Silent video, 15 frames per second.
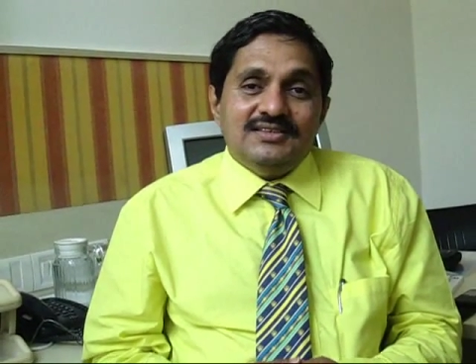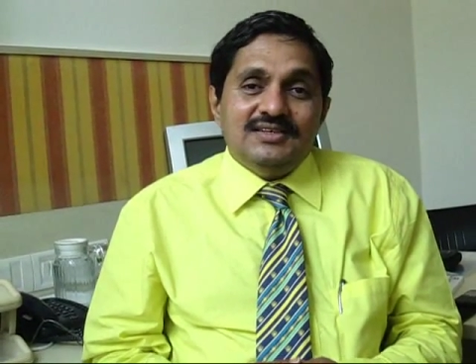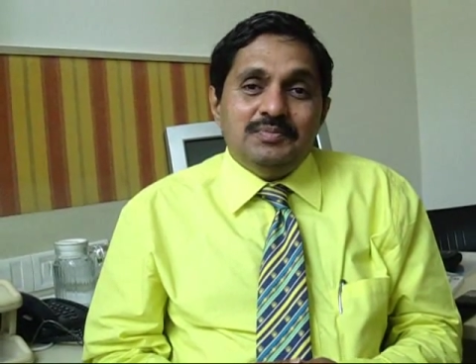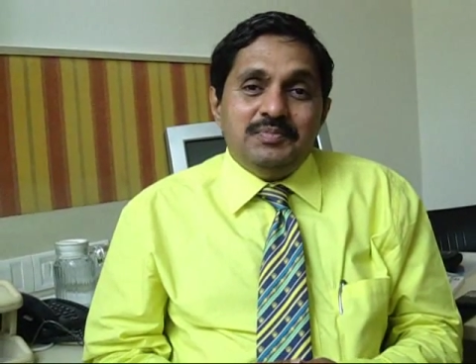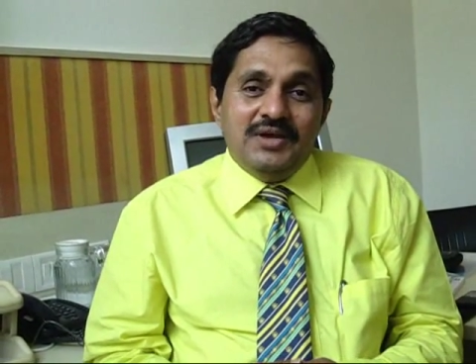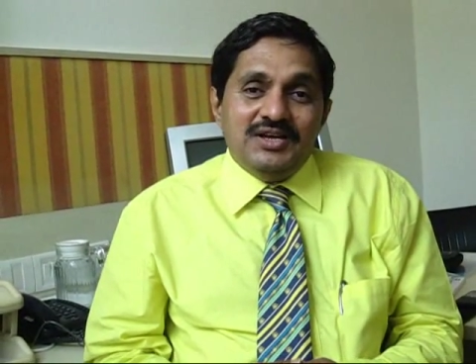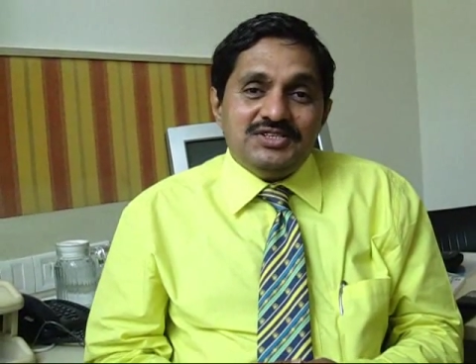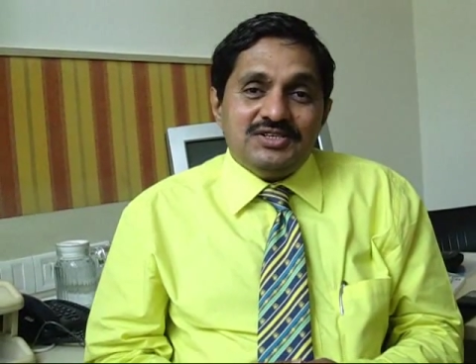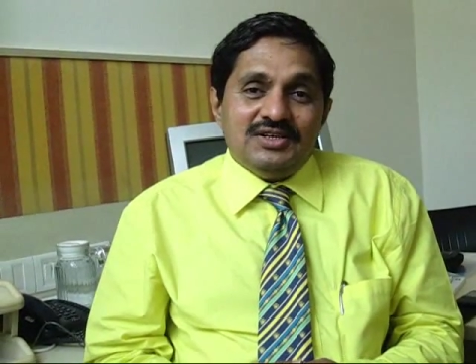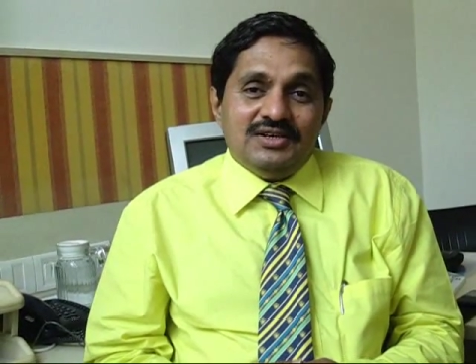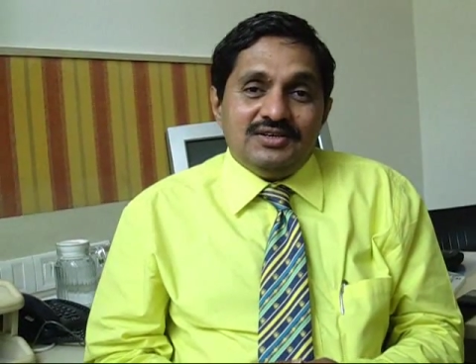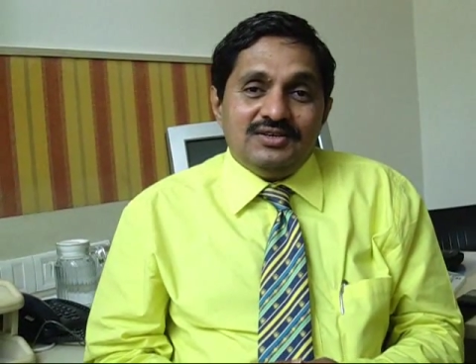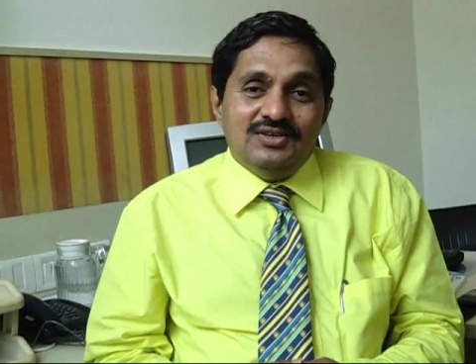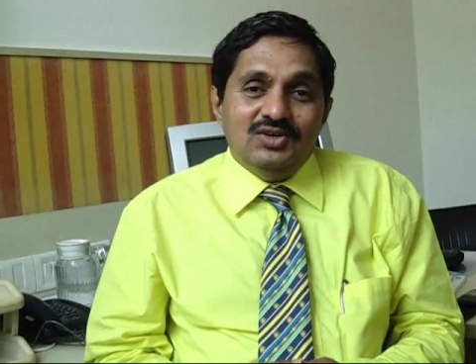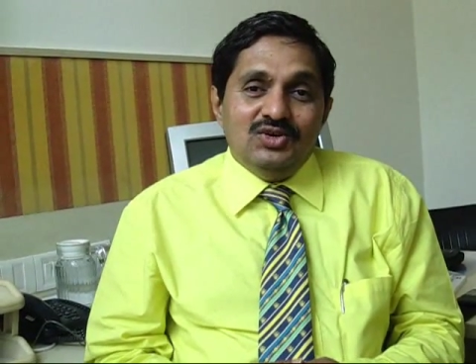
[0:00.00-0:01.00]
a
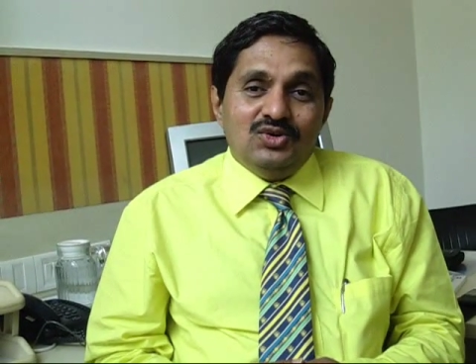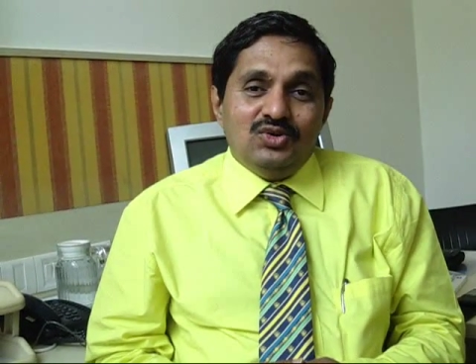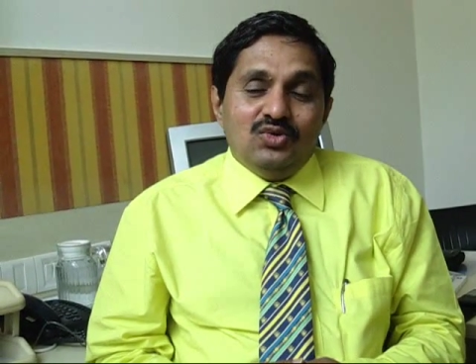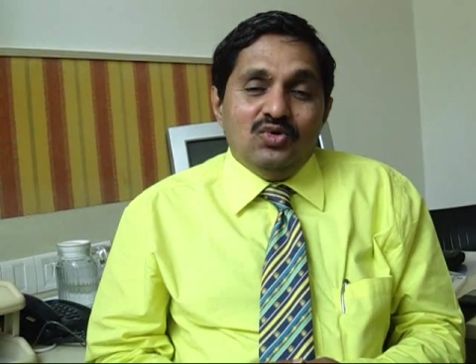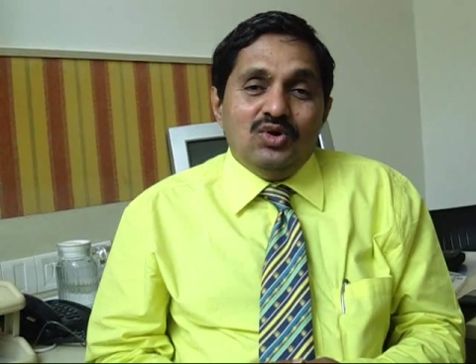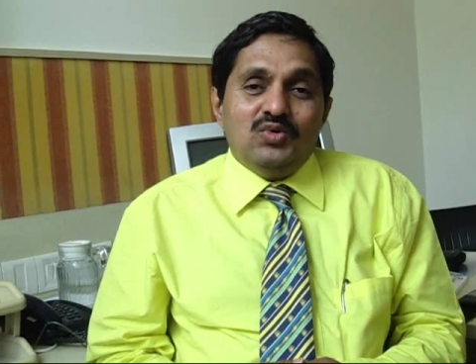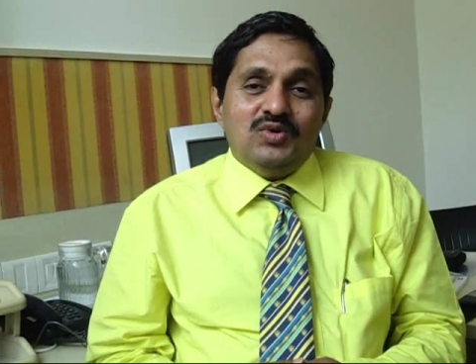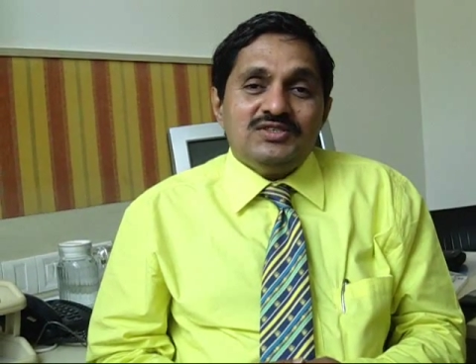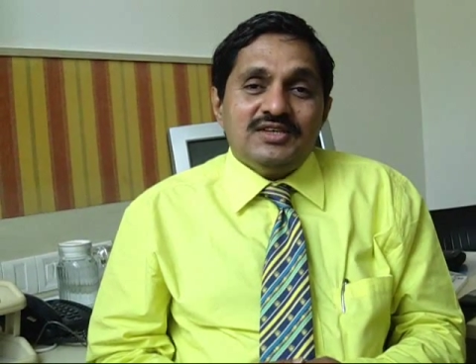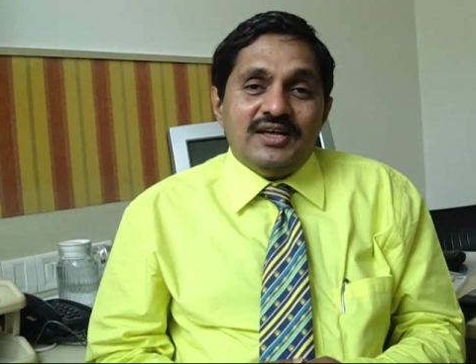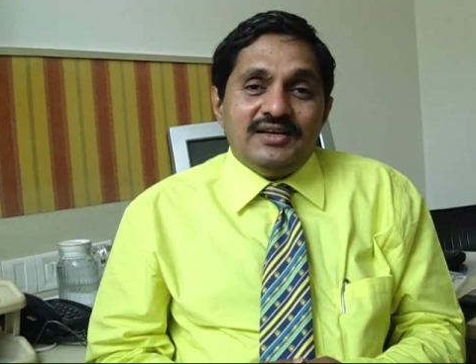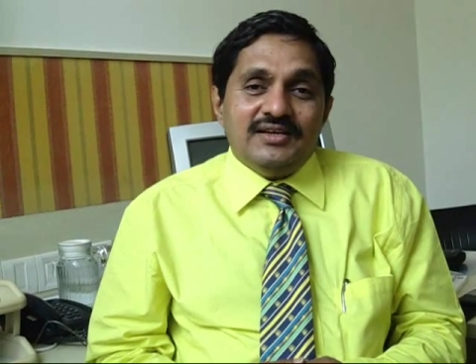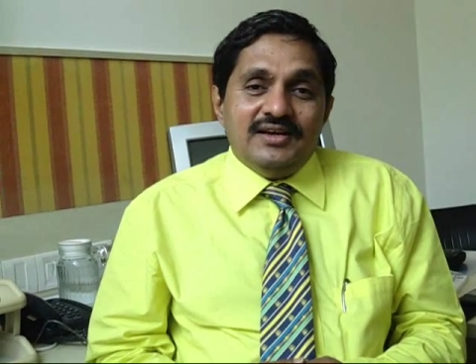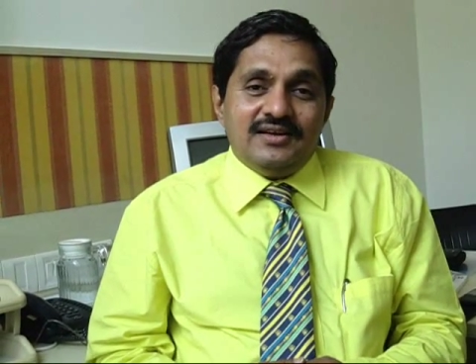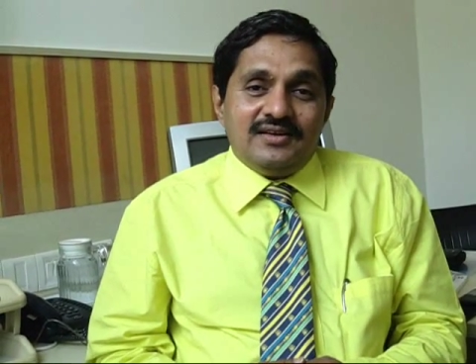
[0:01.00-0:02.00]
patient to go to a
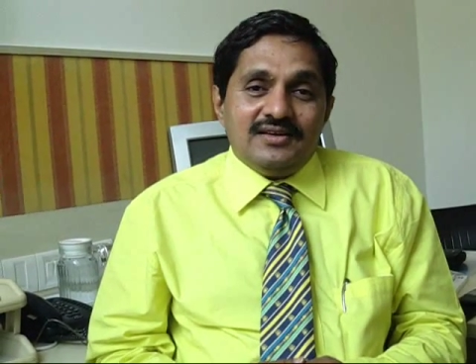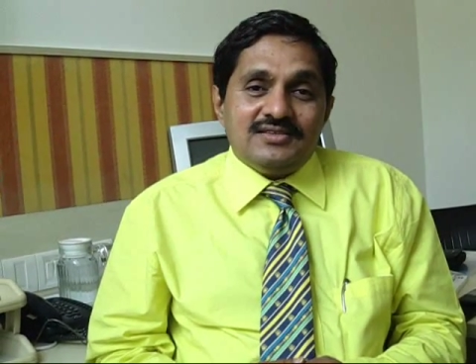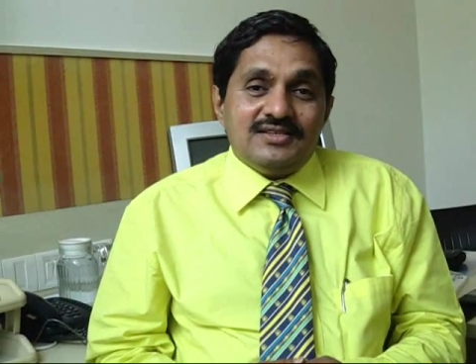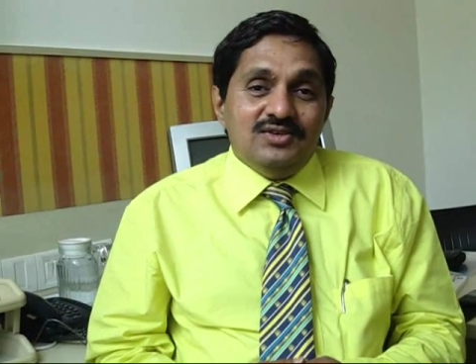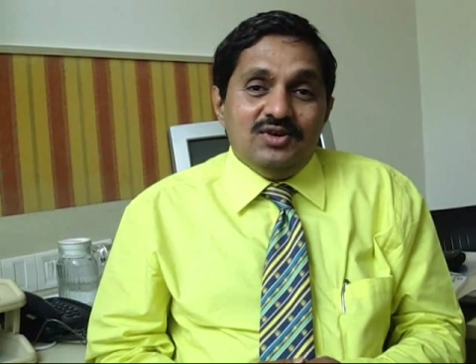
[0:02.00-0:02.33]
psychiatrist,